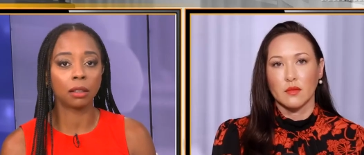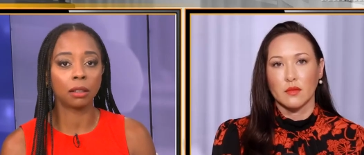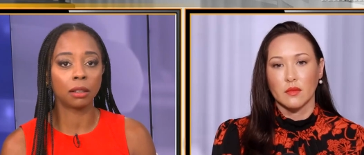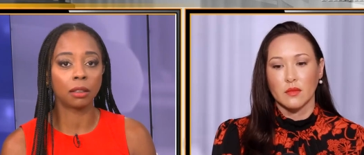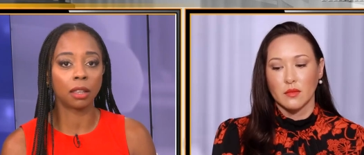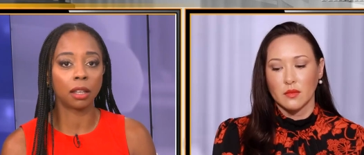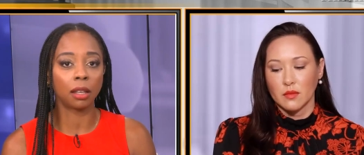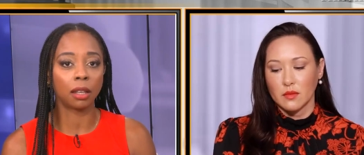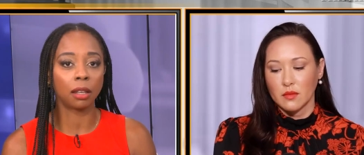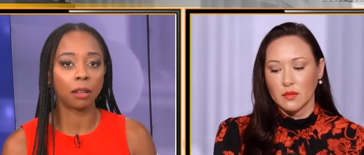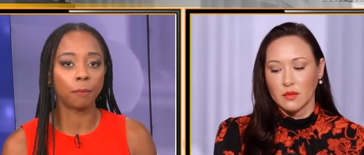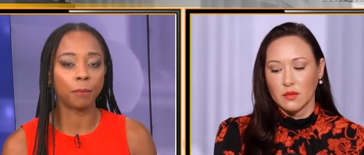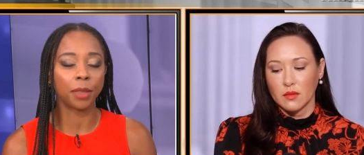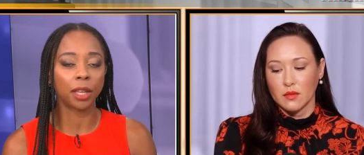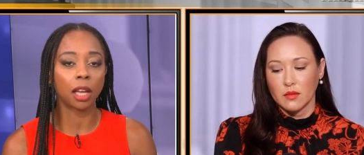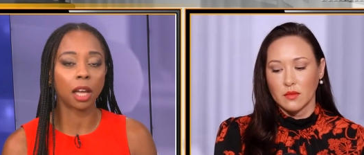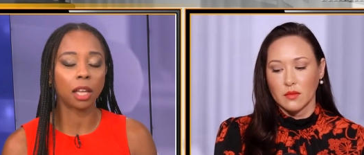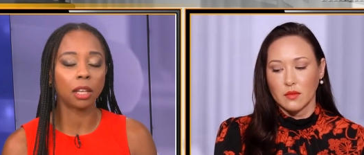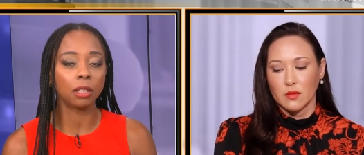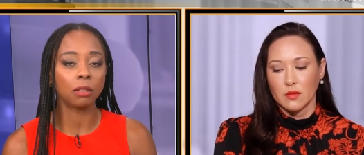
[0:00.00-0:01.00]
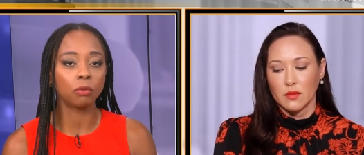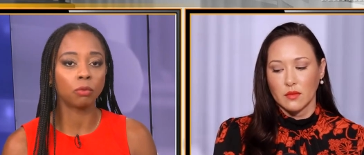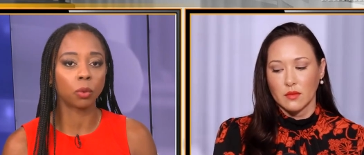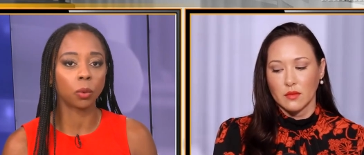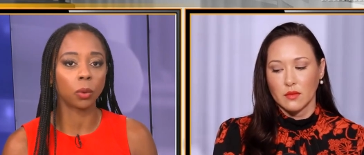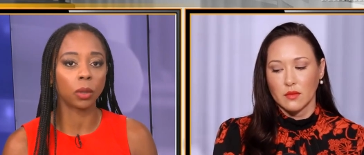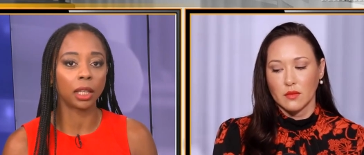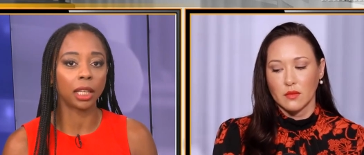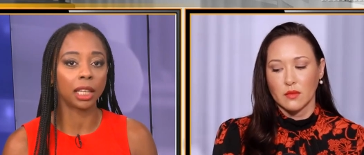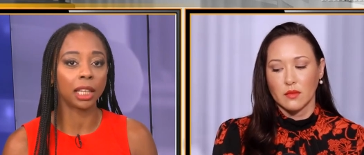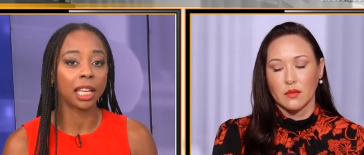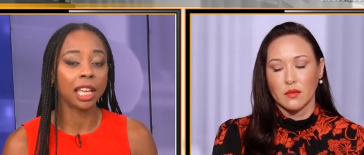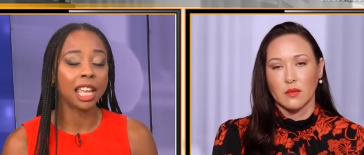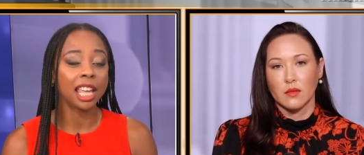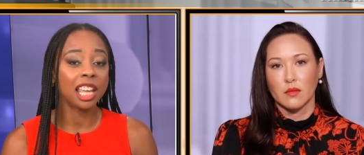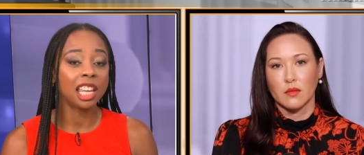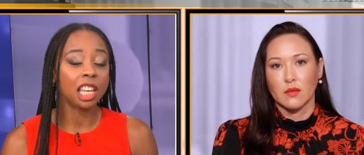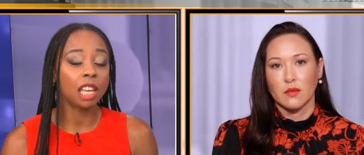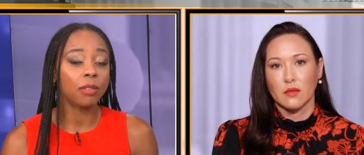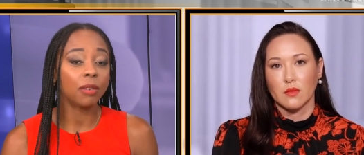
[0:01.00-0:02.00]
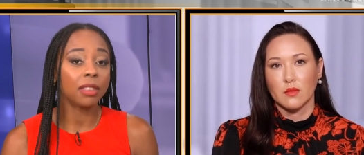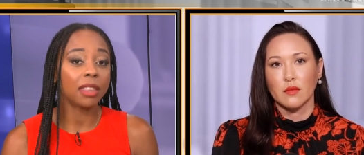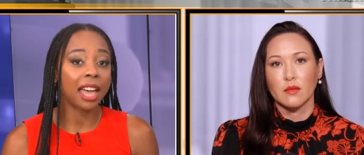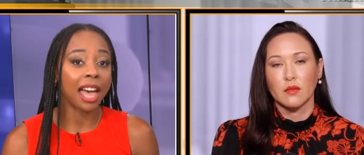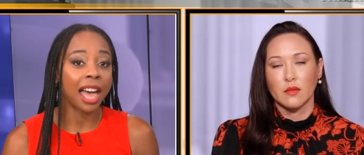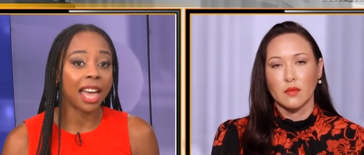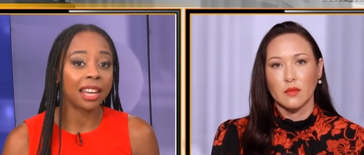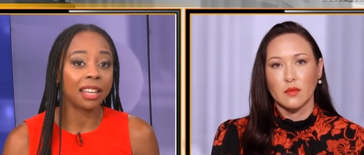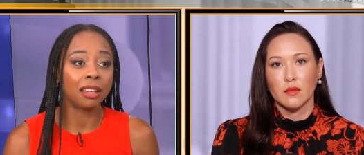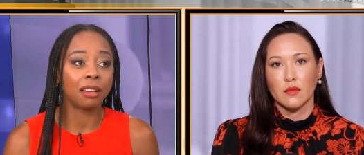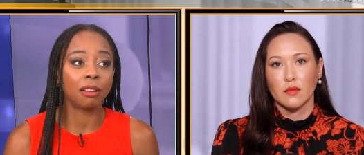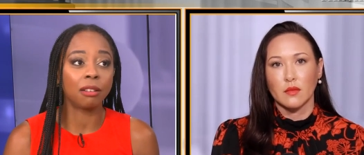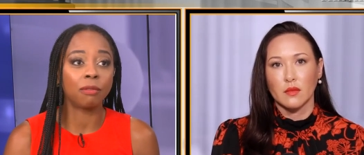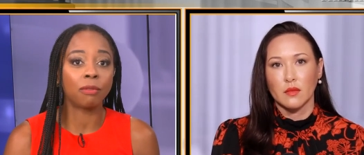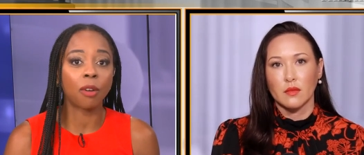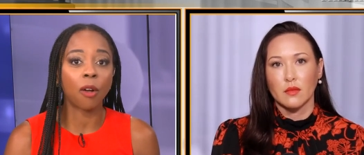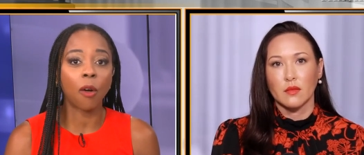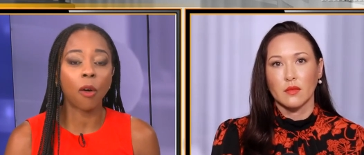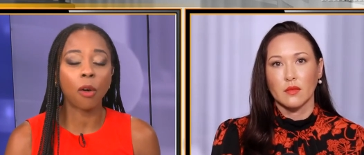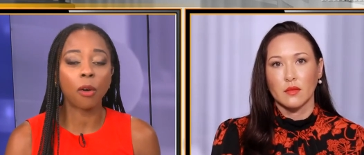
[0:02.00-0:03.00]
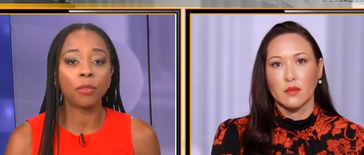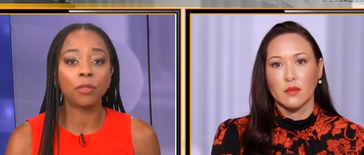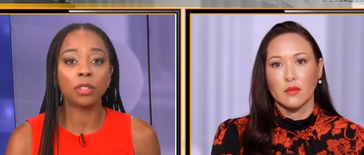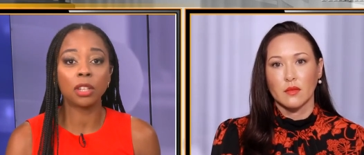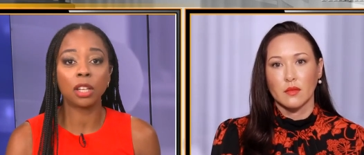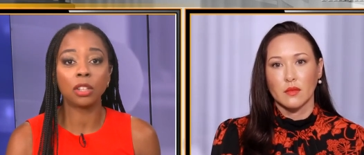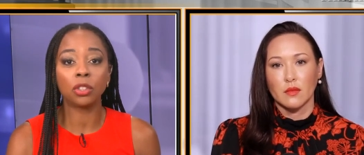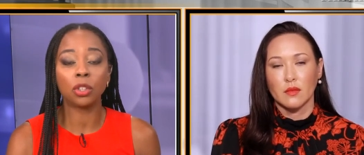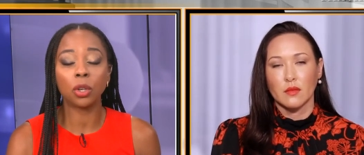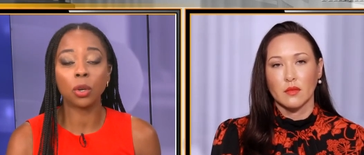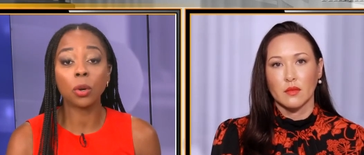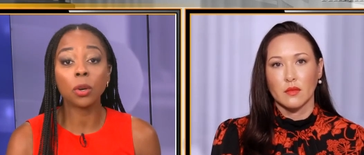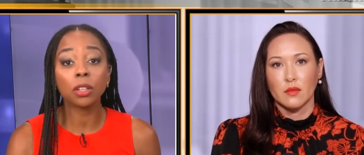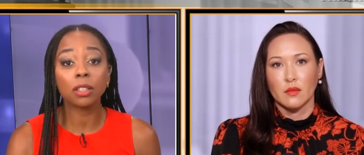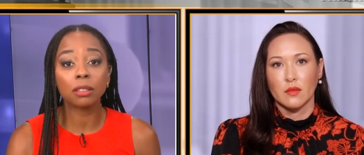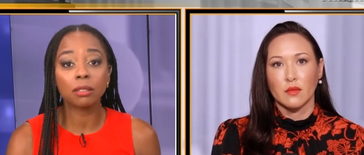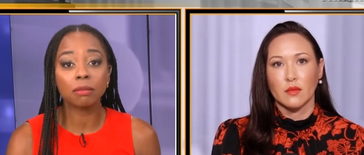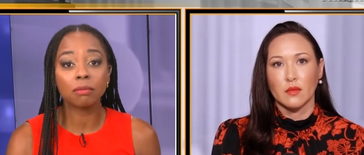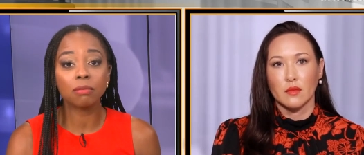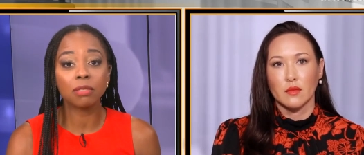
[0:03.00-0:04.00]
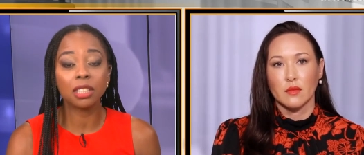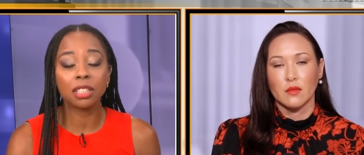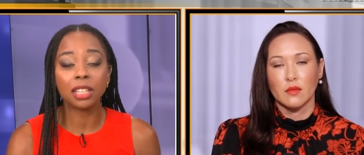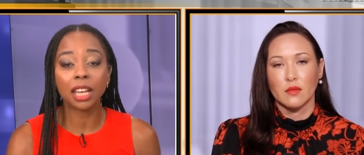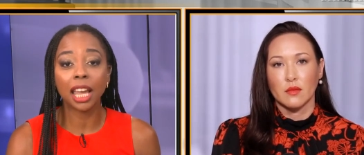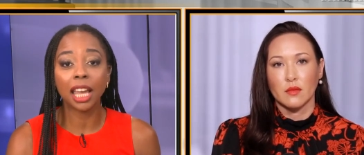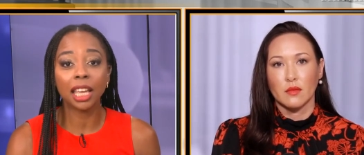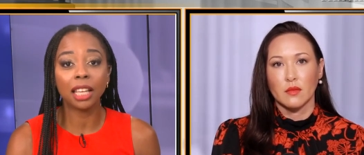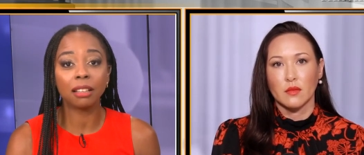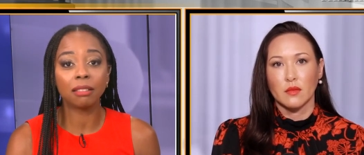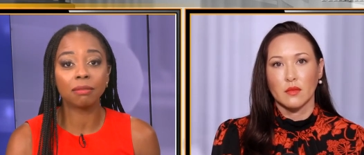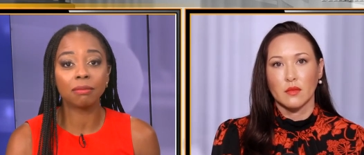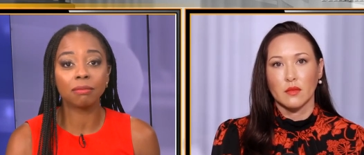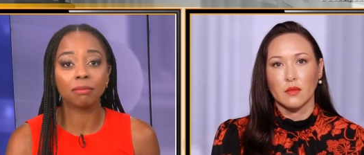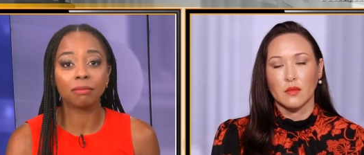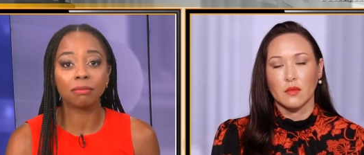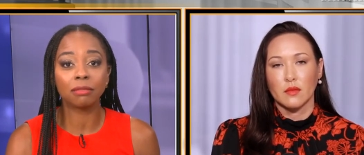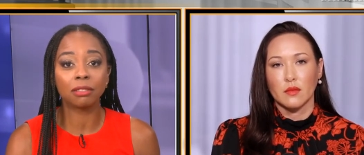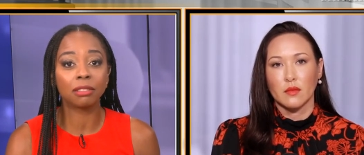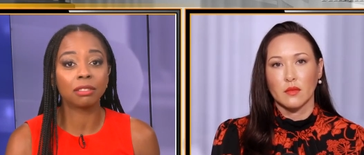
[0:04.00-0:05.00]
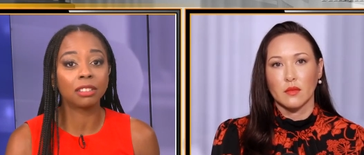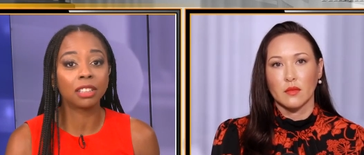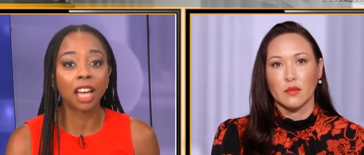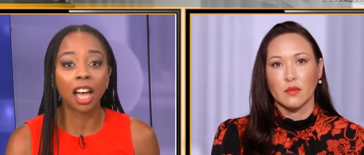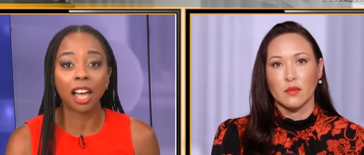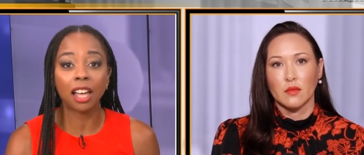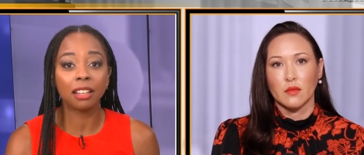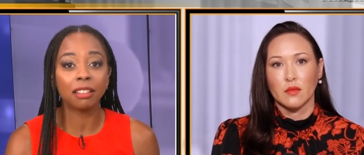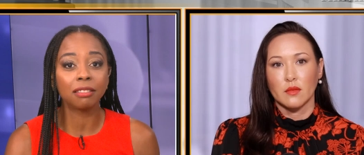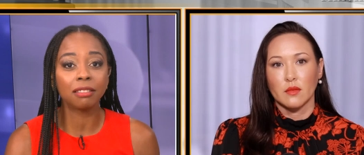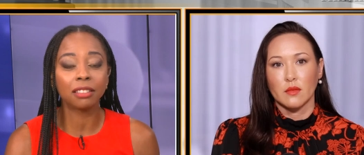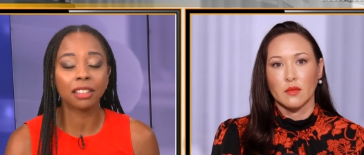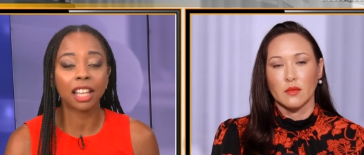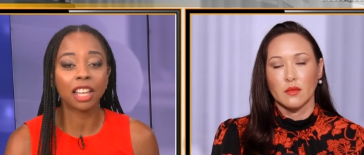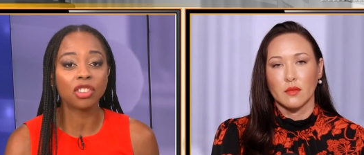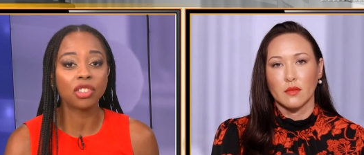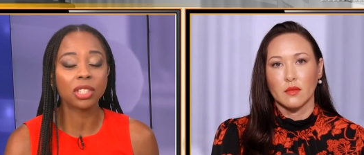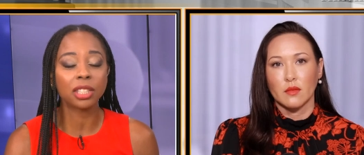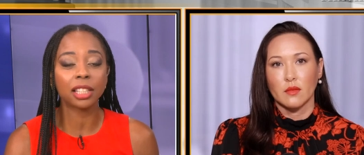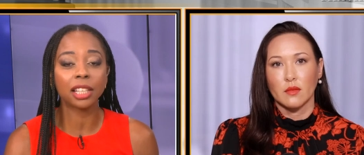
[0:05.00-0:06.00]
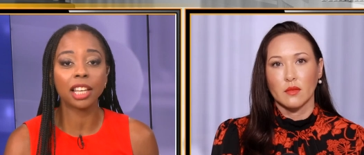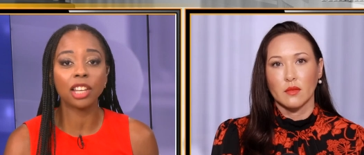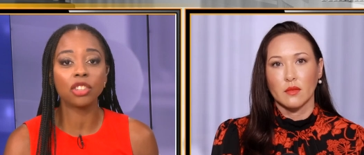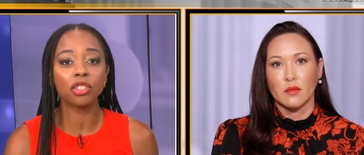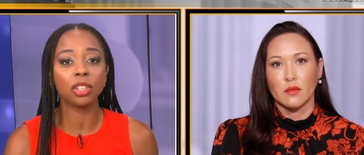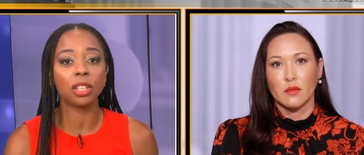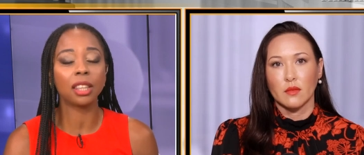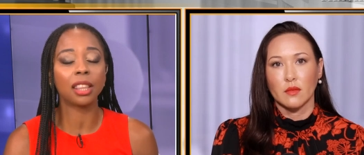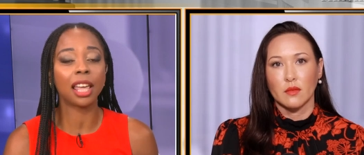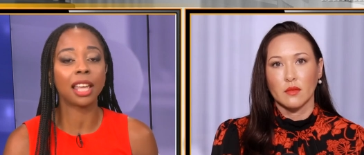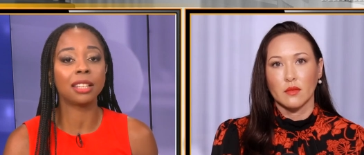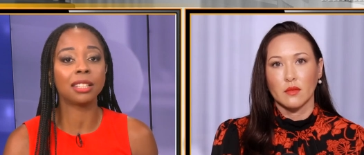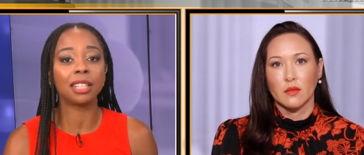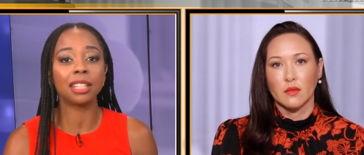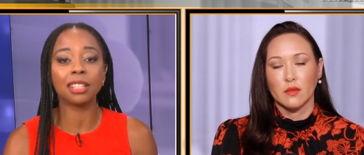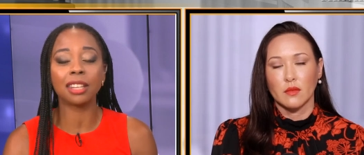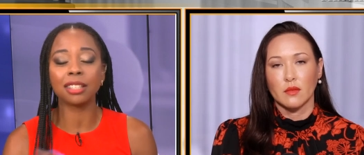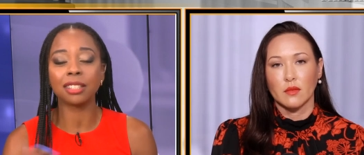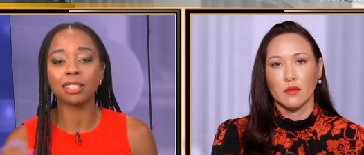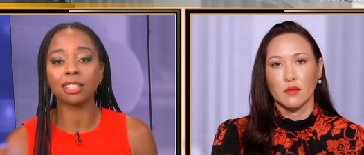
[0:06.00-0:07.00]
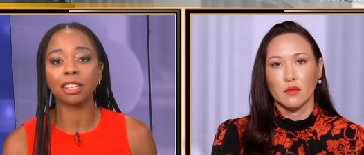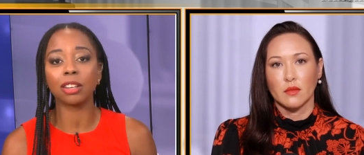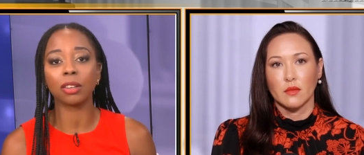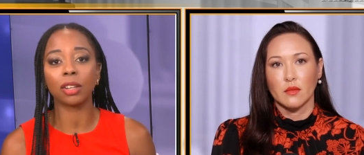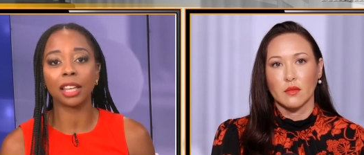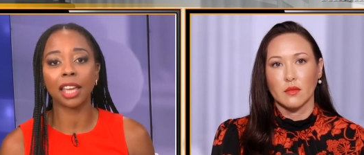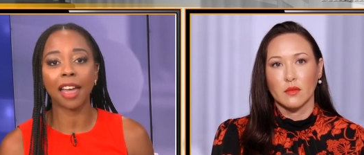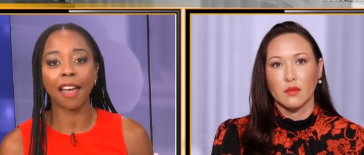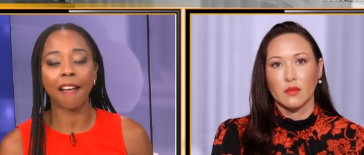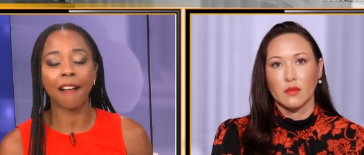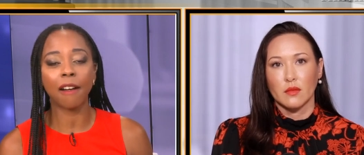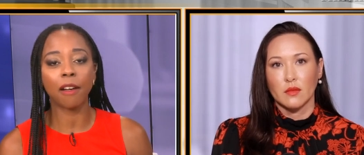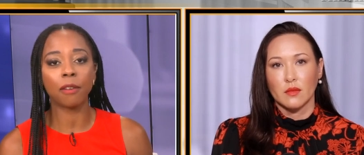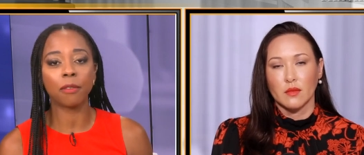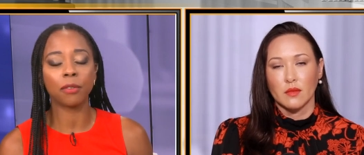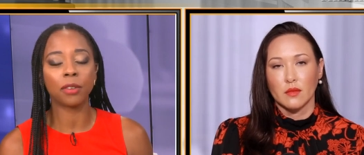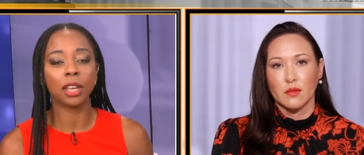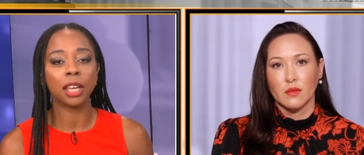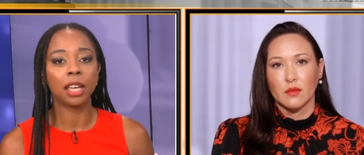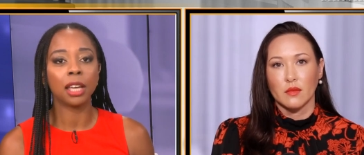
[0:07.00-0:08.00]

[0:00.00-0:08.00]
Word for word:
Speaker 1: the the gun ruling, even that it involved a New York State gun legislation that didn't necessarily have,